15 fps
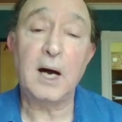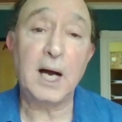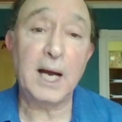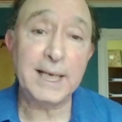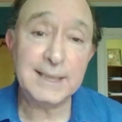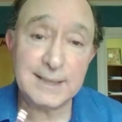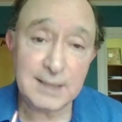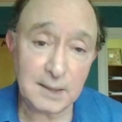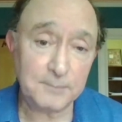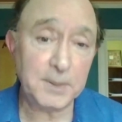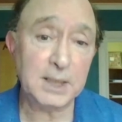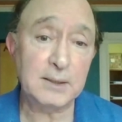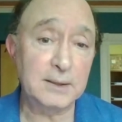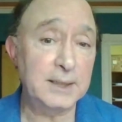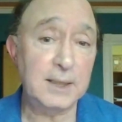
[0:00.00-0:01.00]
I
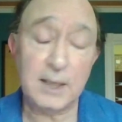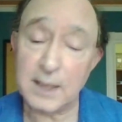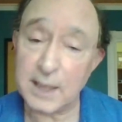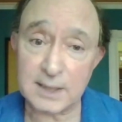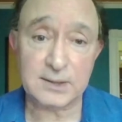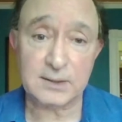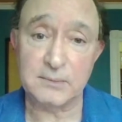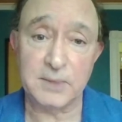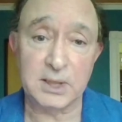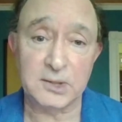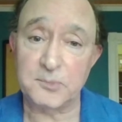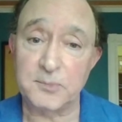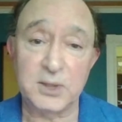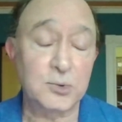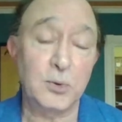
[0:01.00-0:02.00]
typically get
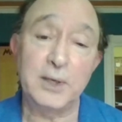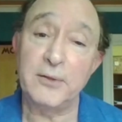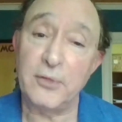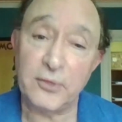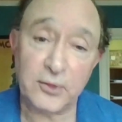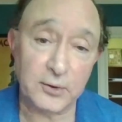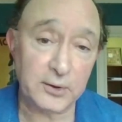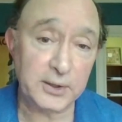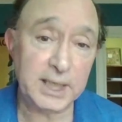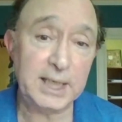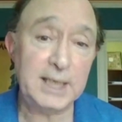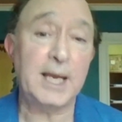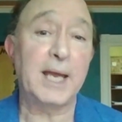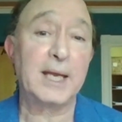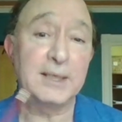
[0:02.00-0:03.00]
estimates between
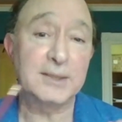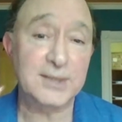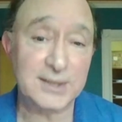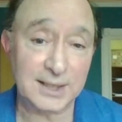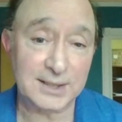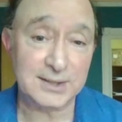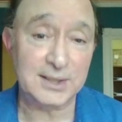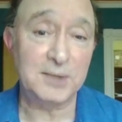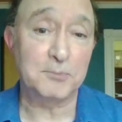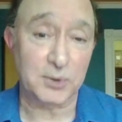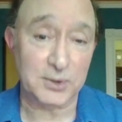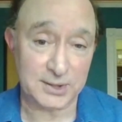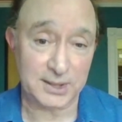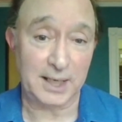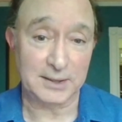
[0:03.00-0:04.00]
30 and
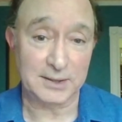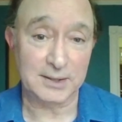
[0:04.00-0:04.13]
60%.